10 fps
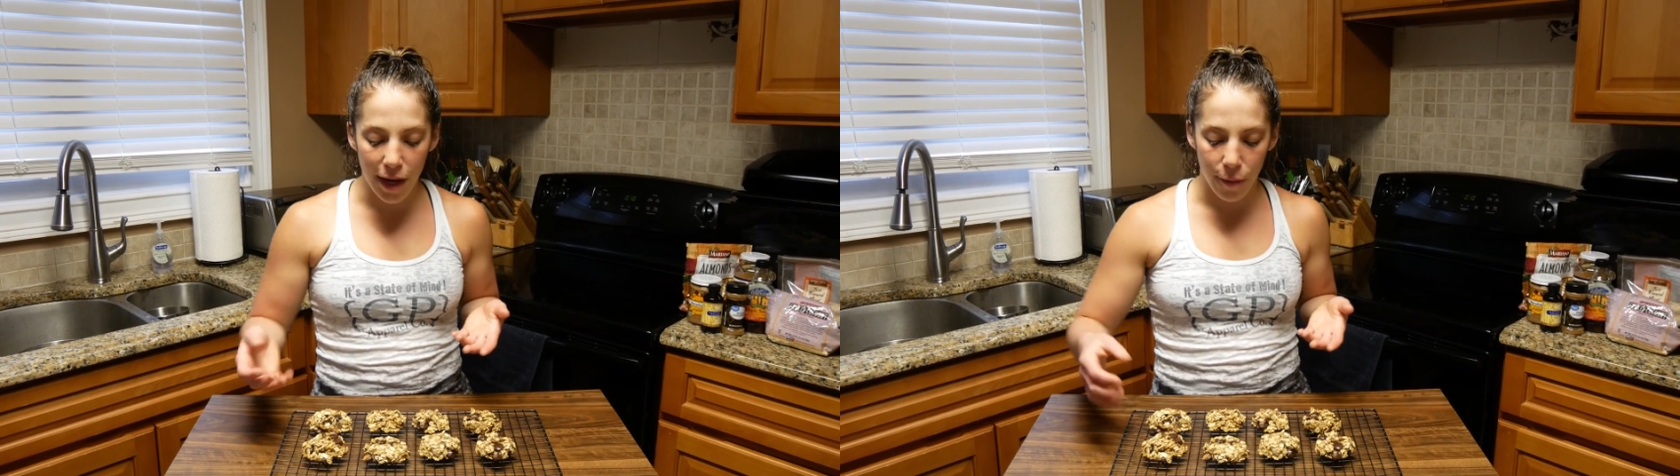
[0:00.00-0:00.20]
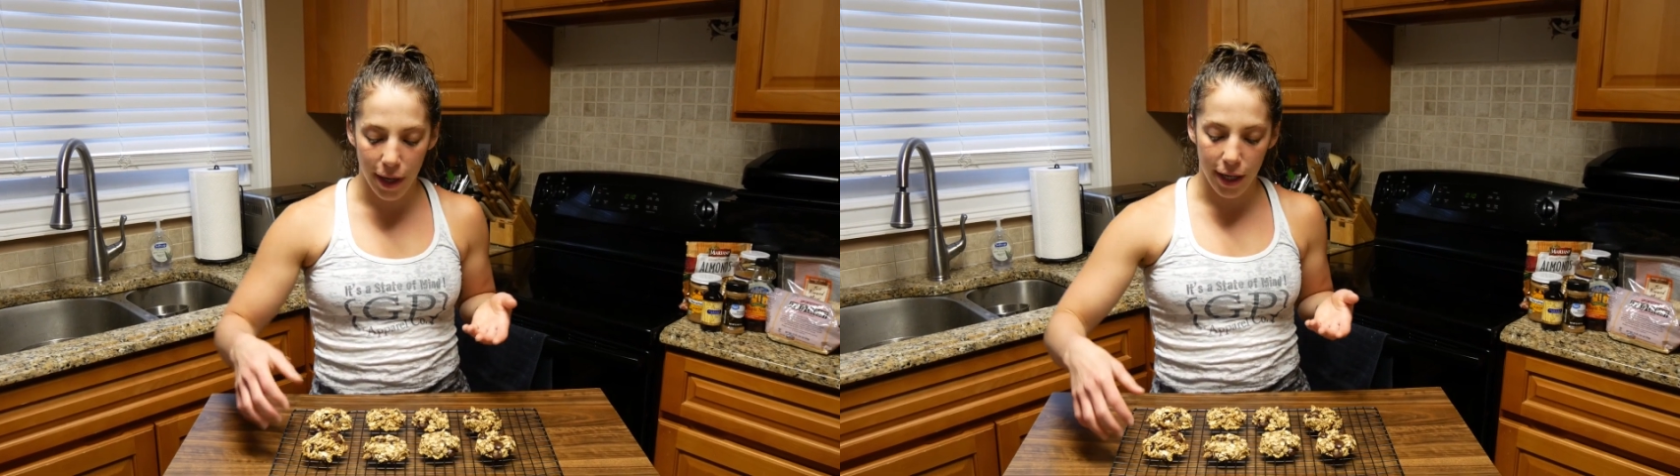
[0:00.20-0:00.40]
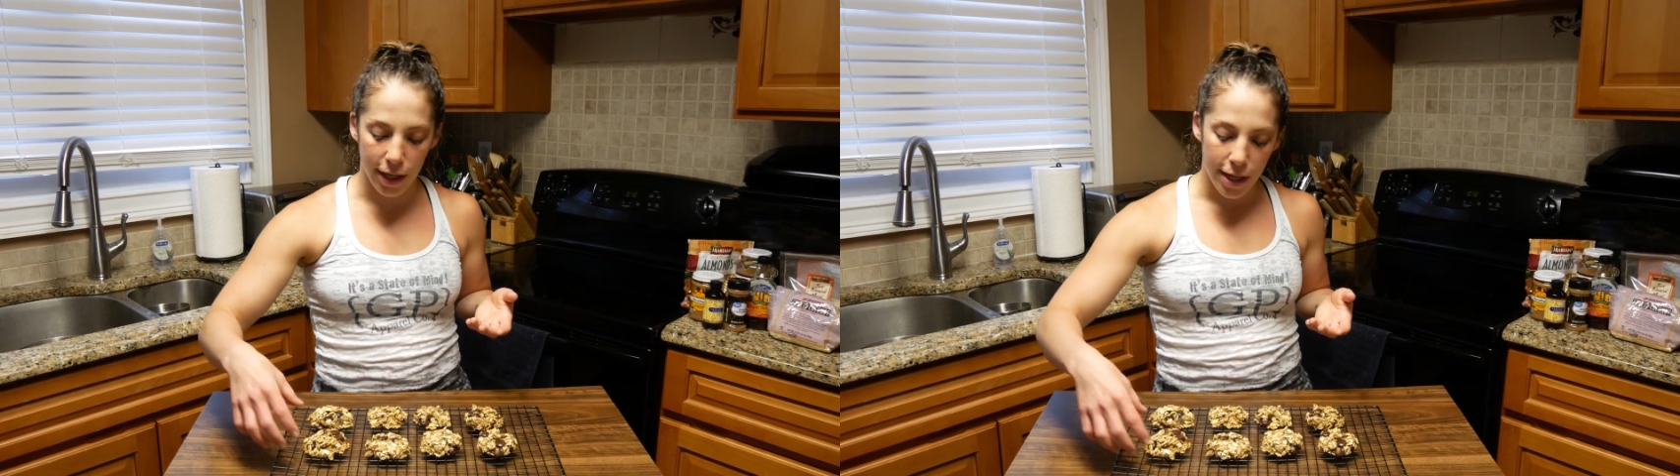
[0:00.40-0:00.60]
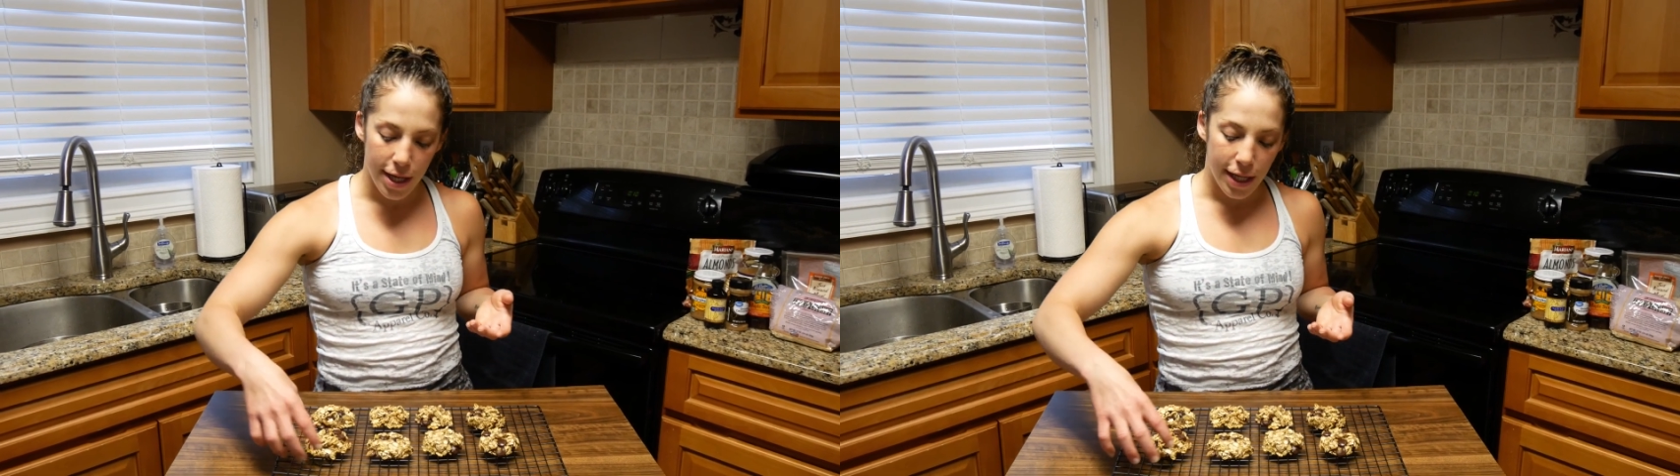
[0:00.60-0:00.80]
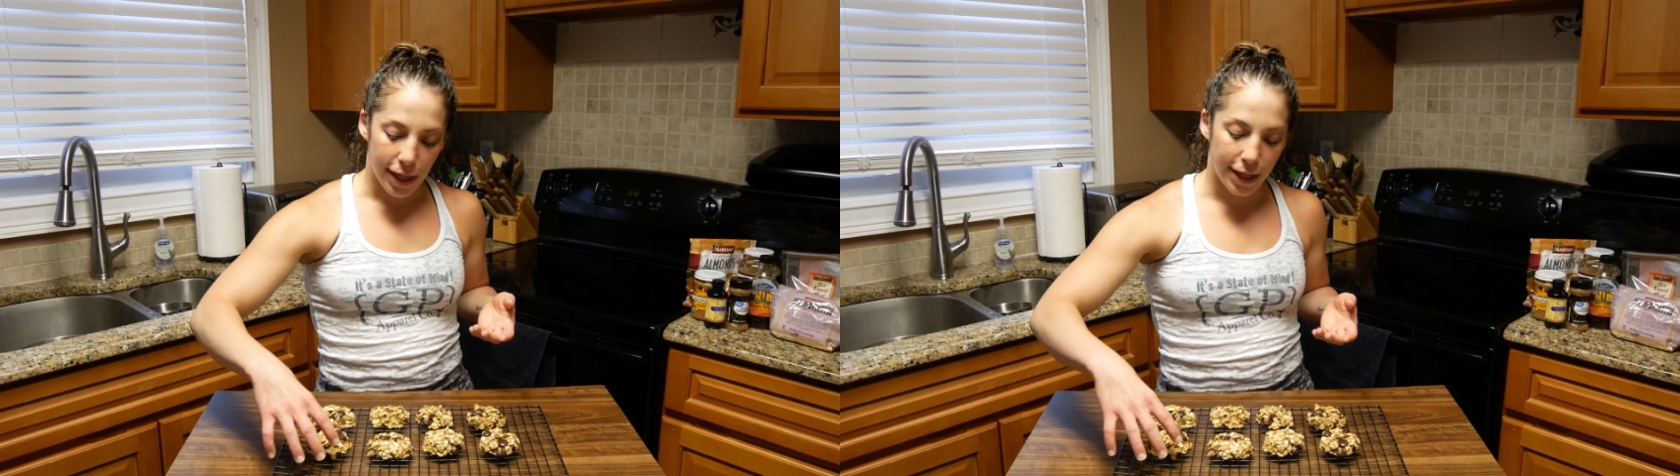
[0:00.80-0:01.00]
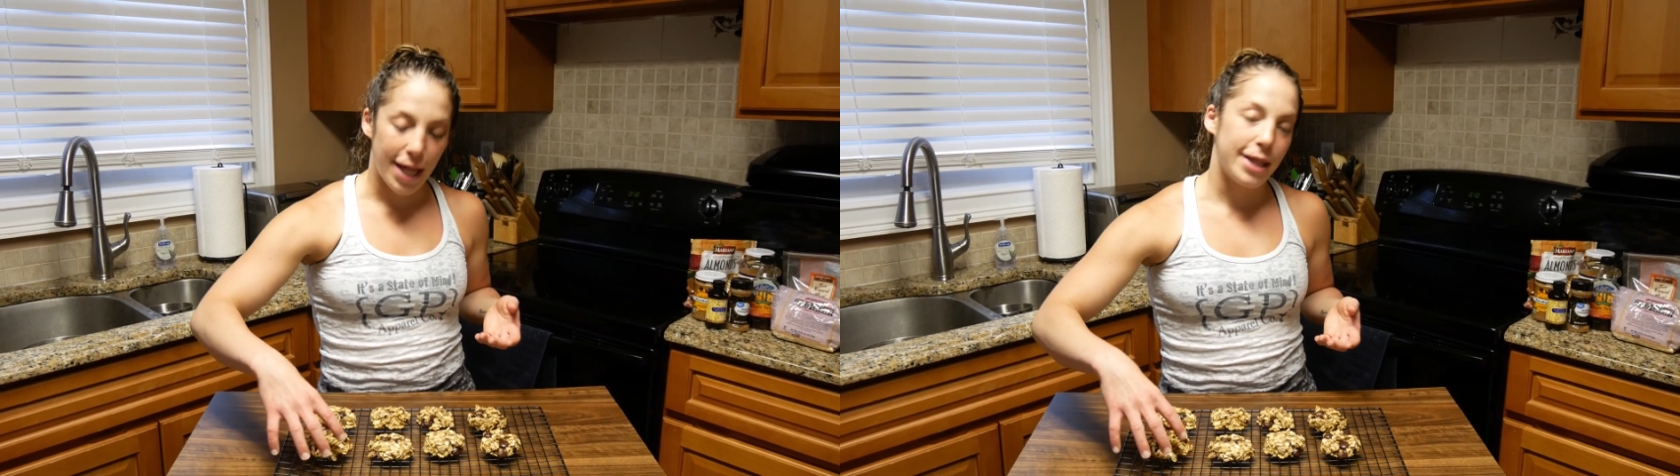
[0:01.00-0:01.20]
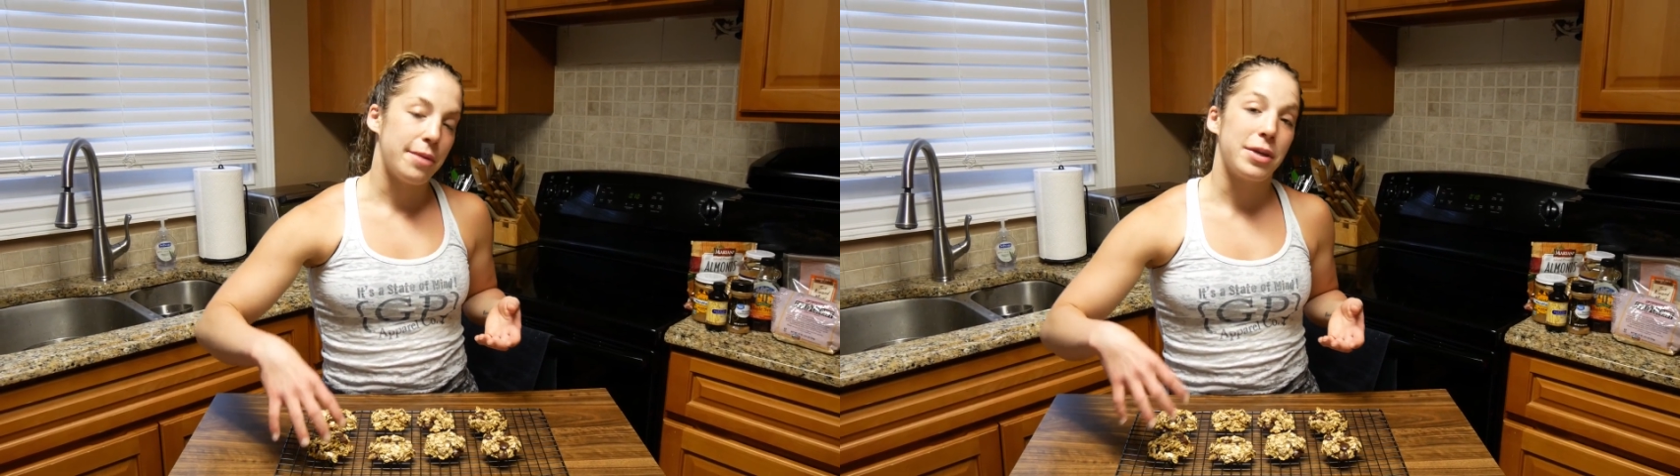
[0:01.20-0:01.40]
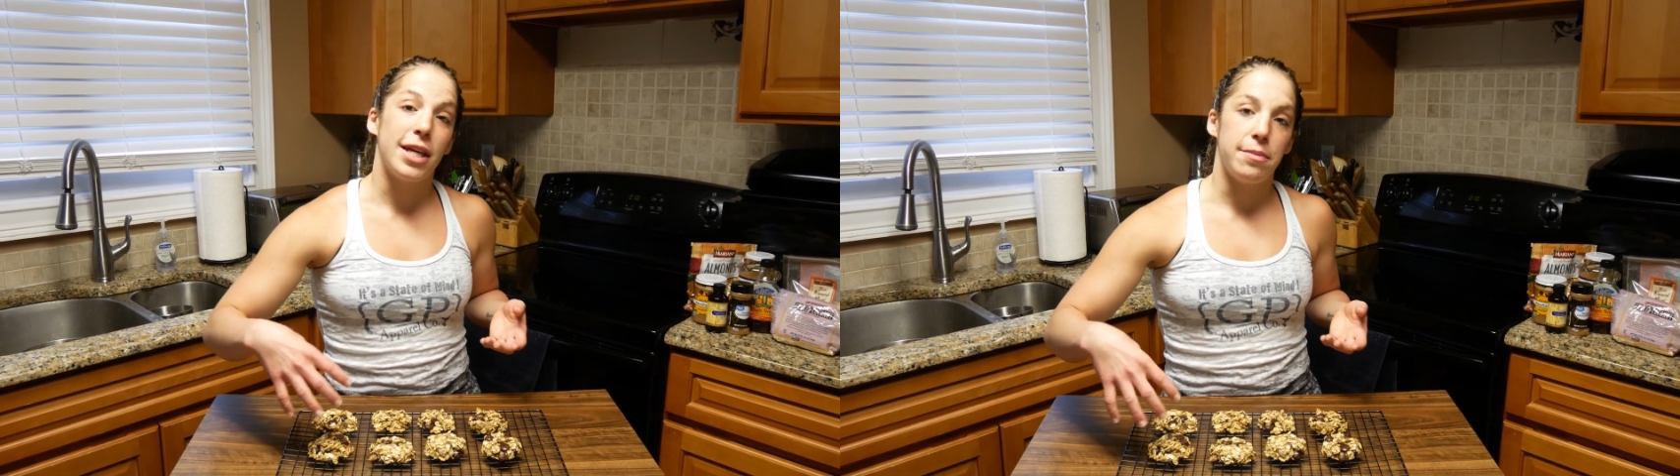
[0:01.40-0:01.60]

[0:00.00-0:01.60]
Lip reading: I want to let them